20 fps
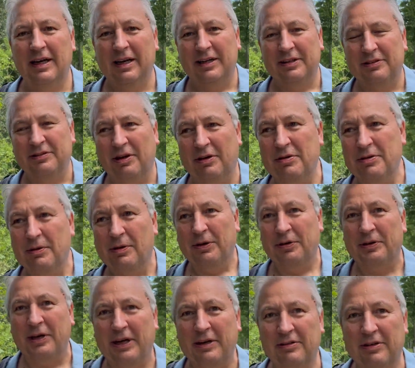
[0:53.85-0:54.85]
so you on
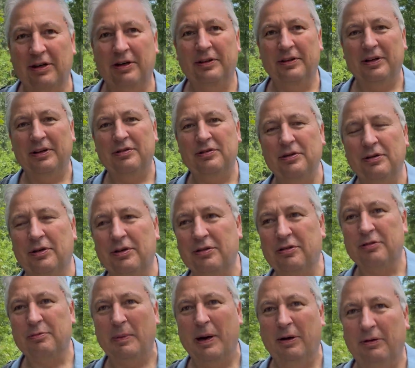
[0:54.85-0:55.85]
days like this you can
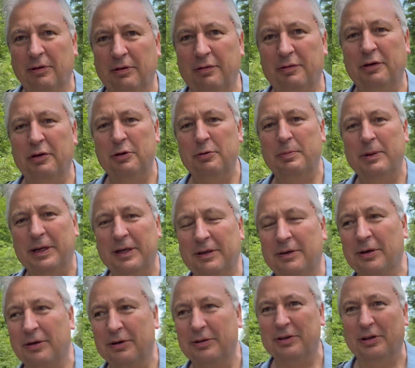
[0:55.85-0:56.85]
smell the food being
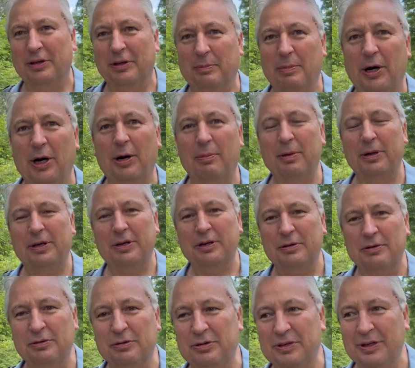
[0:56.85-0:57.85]
cooked on the
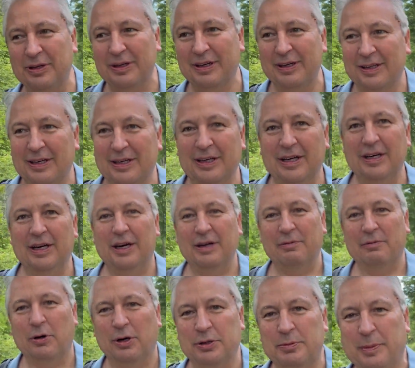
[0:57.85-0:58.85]
barbecues and
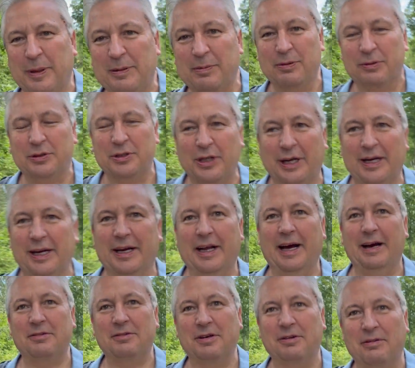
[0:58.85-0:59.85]
watch people chilling
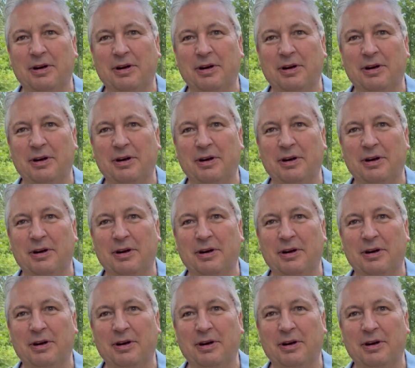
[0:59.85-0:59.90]
out and